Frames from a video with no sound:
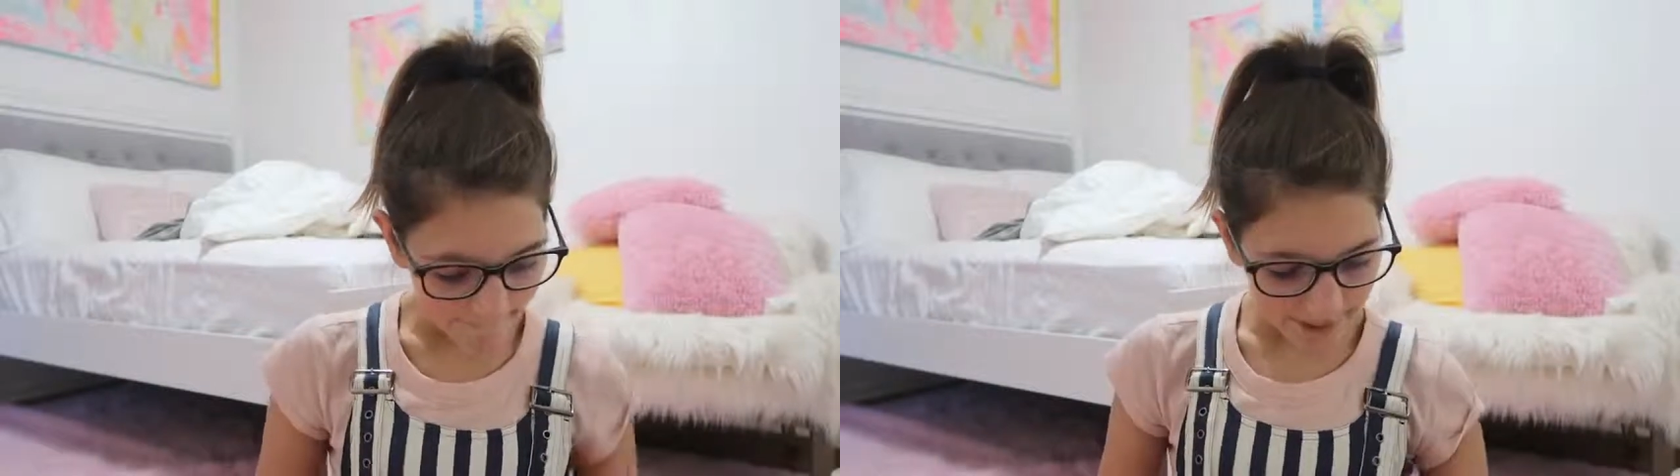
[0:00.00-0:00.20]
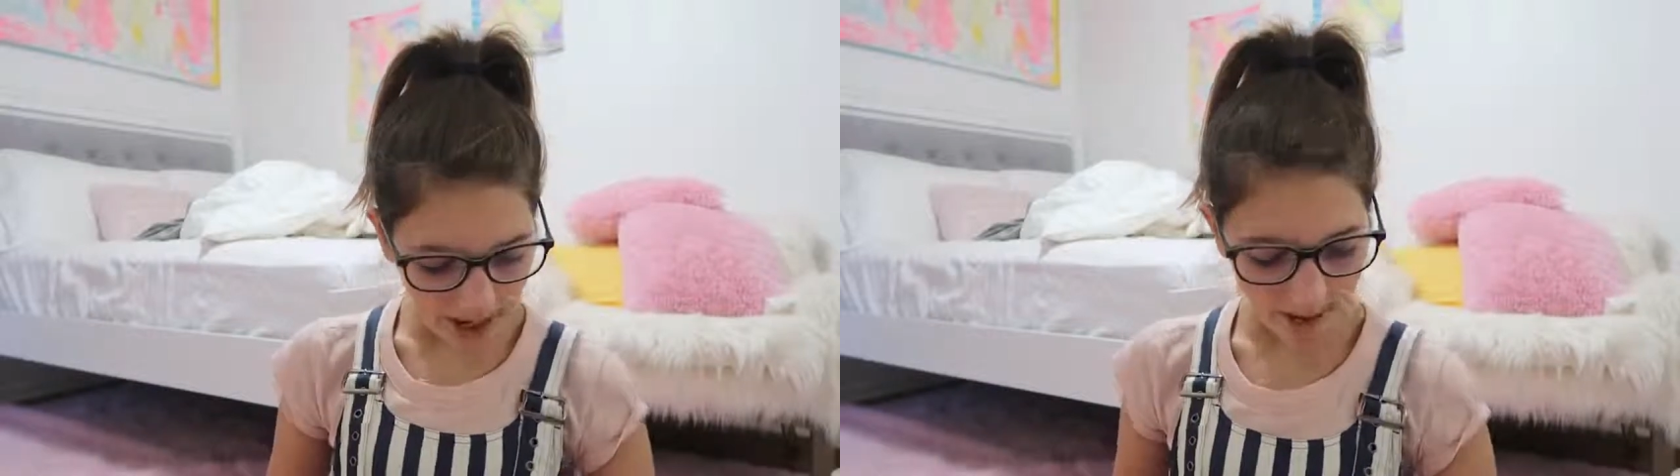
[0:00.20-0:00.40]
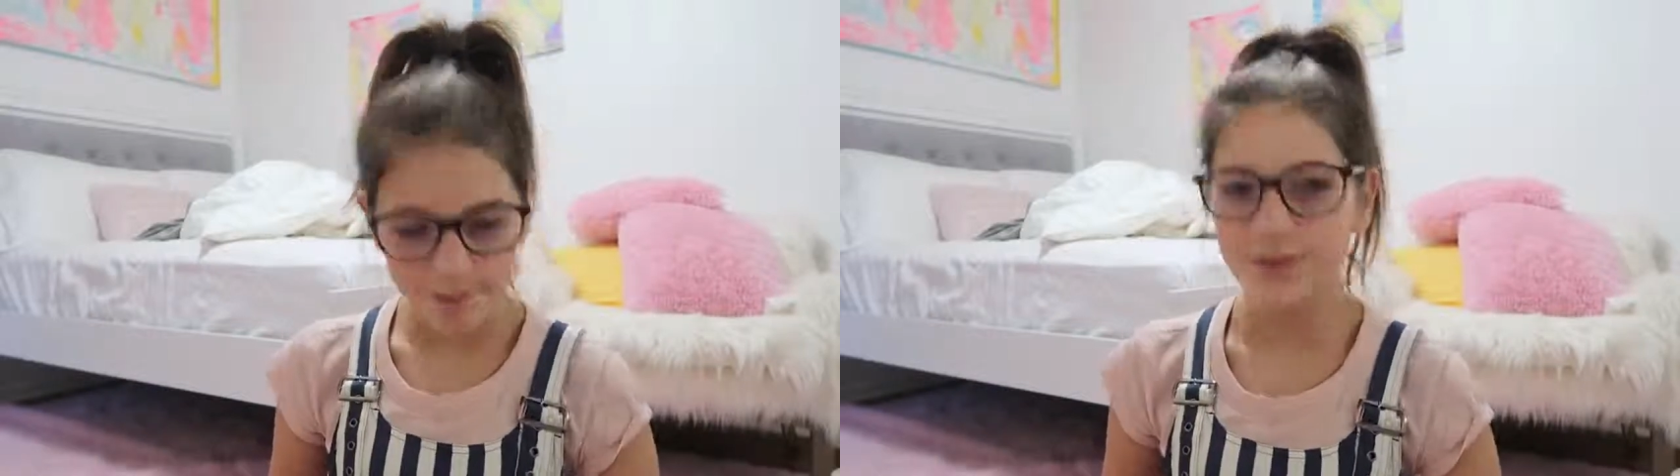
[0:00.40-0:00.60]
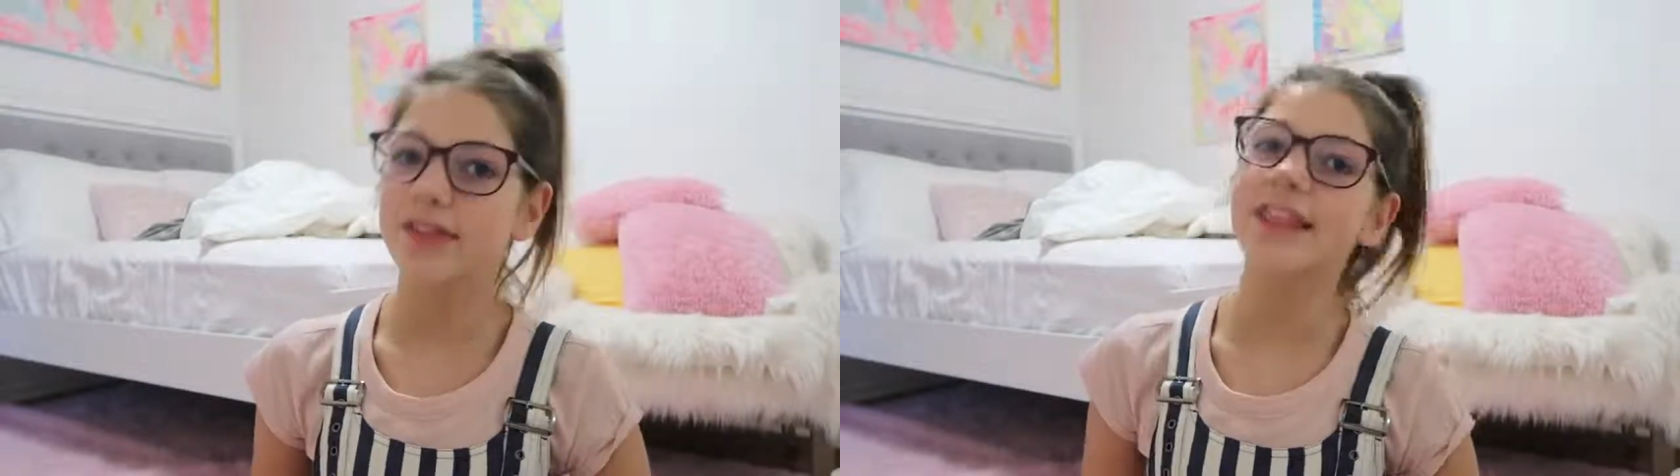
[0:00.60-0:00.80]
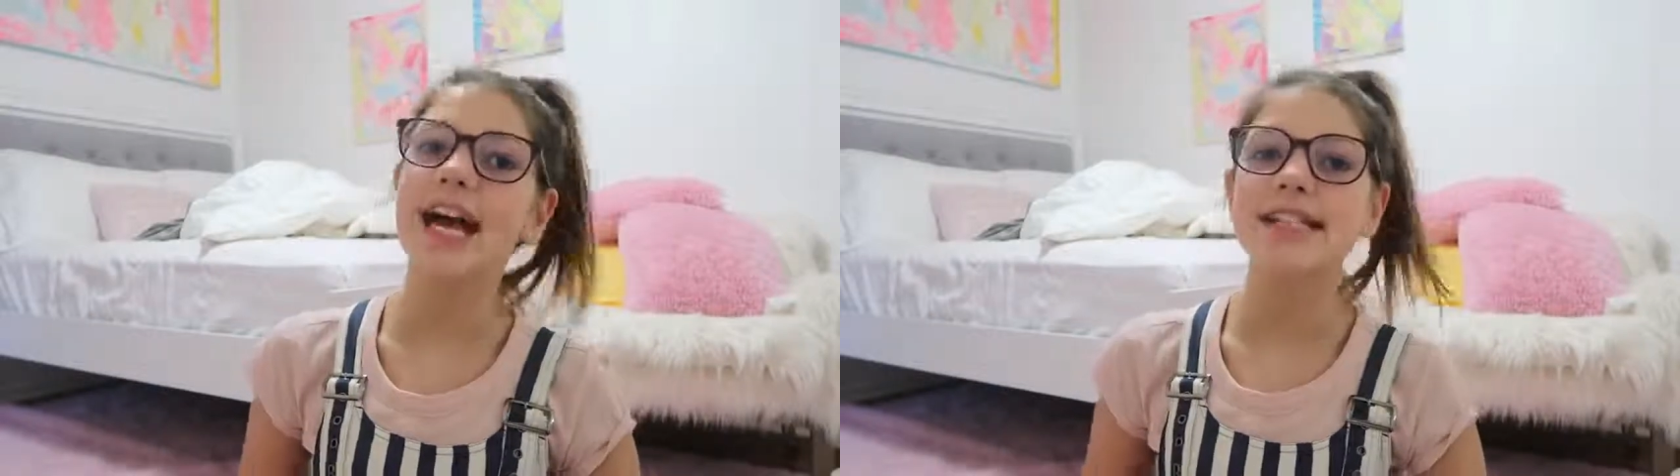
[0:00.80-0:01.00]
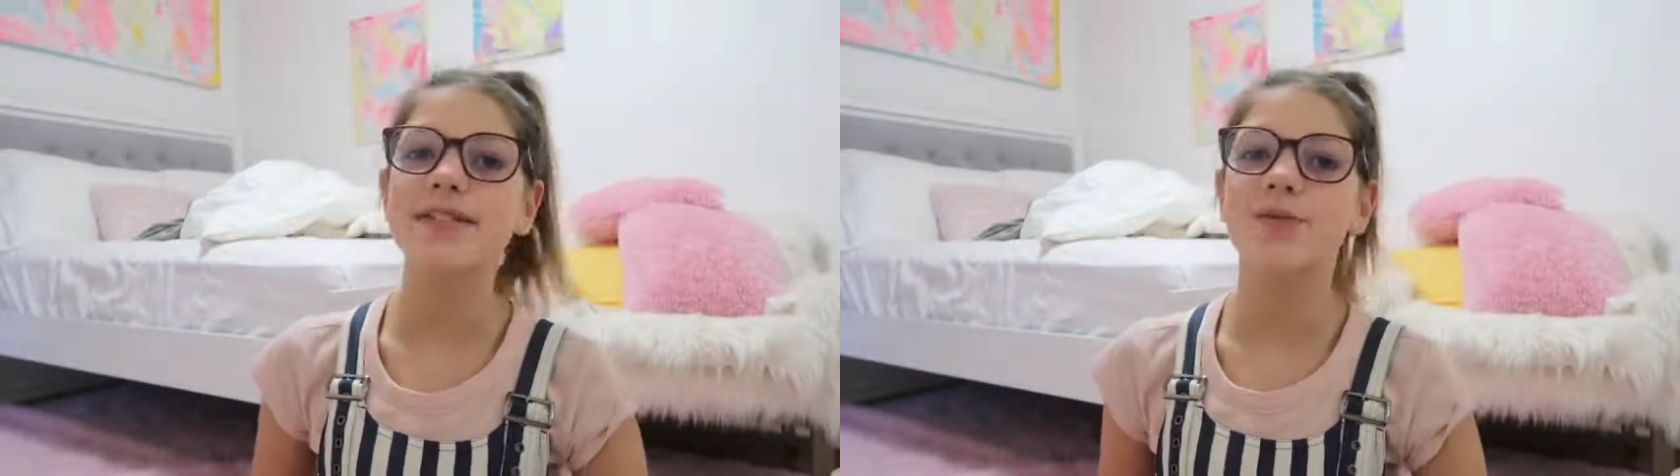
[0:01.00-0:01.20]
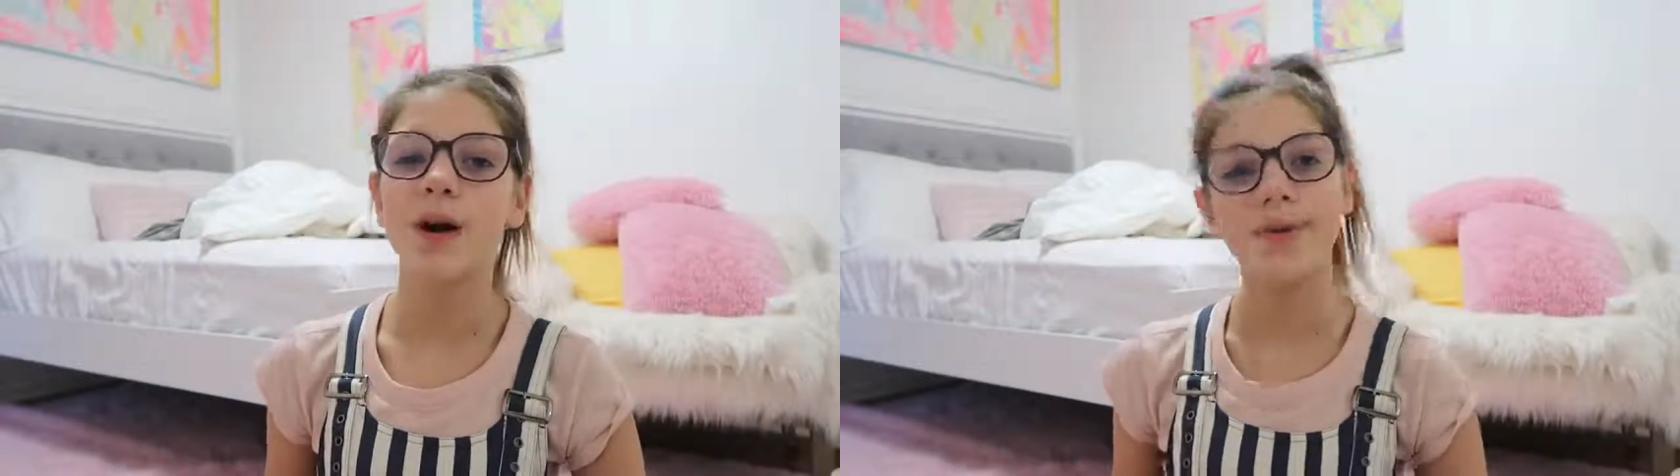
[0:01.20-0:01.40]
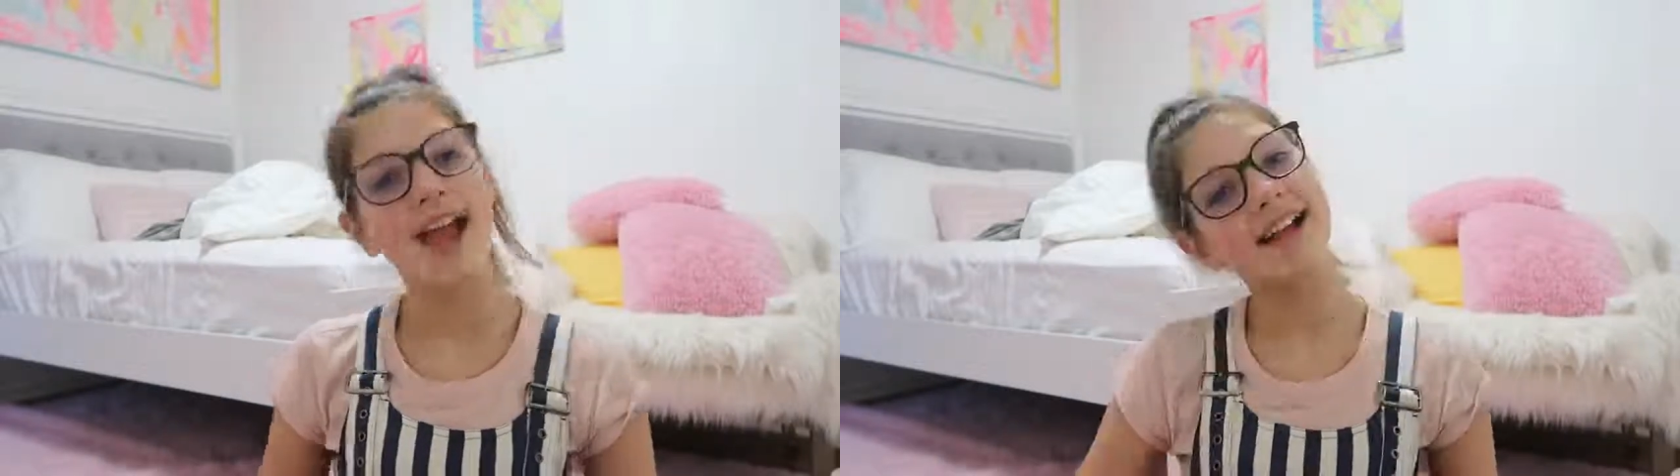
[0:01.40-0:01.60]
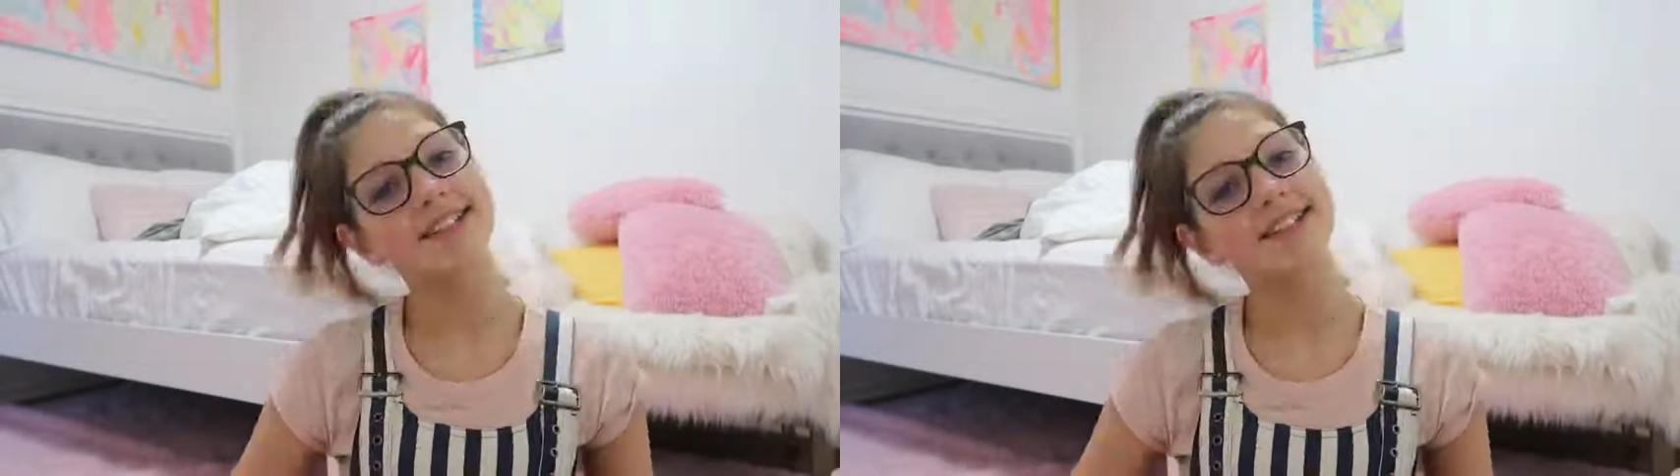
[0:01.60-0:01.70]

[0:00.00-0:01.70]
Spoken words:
but that's what we had